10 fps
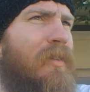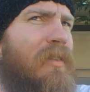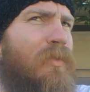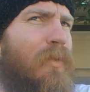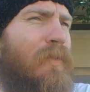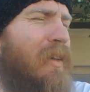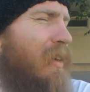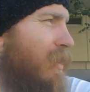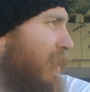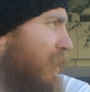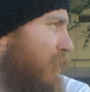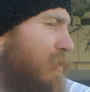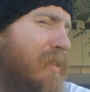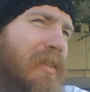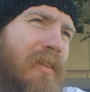Certain things were funky. Like
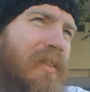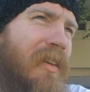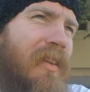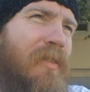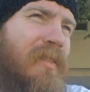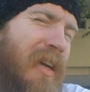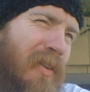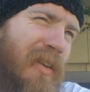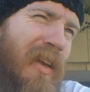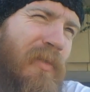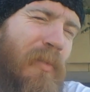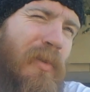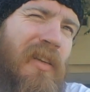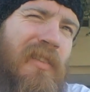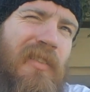there's clearly ignorance. How could
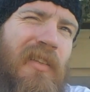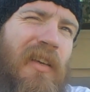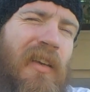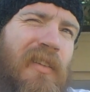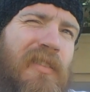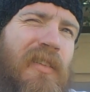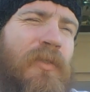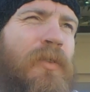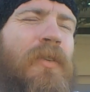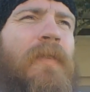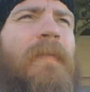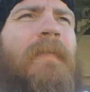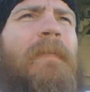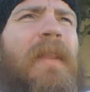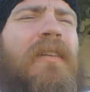everybody see that and just ignore it?
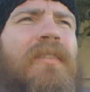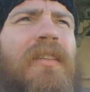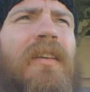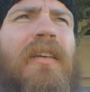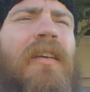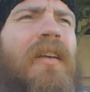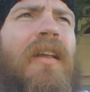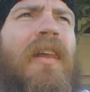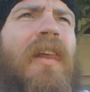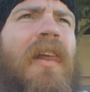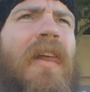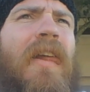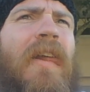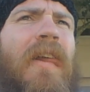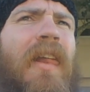And I was like,
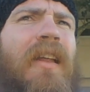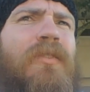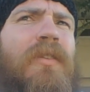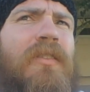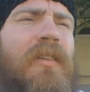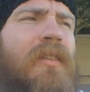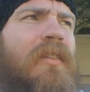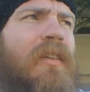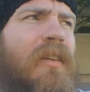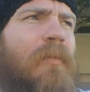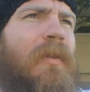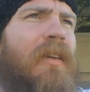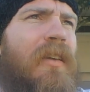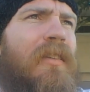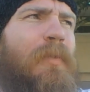that's when I started looking. I'm
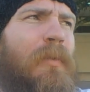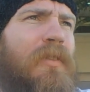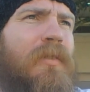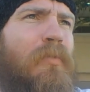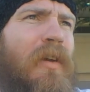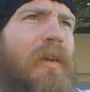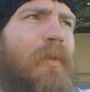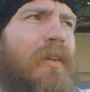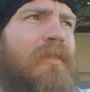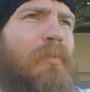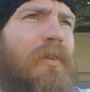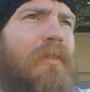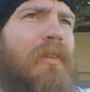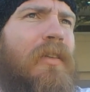like, yeah, these people are just brainwashed, bro.